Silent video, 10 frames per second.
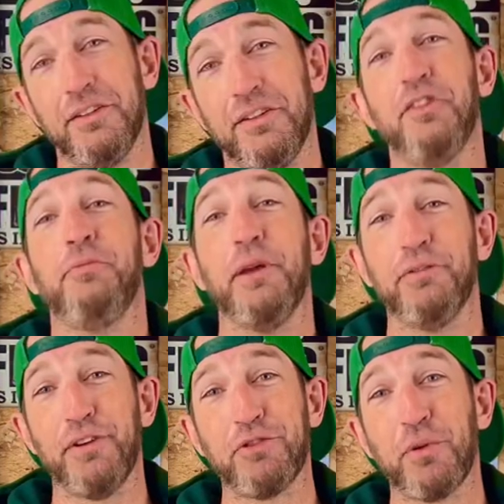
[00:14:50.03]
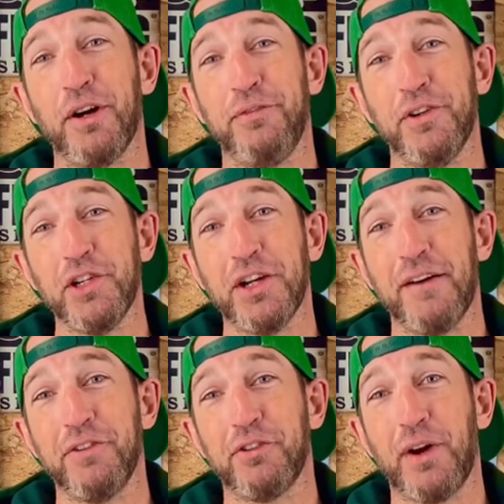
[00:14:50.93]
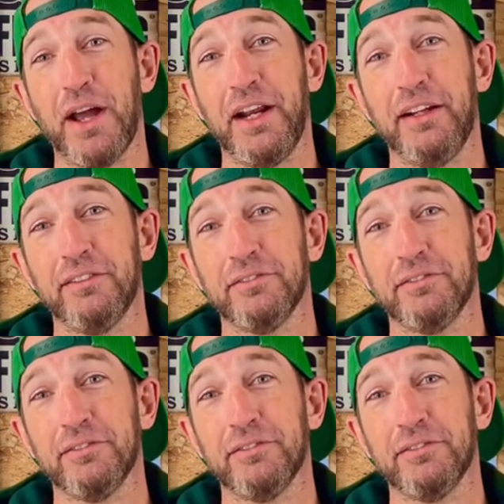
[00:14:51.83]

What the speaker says: It's been Freshwater Fishing Novice Friday.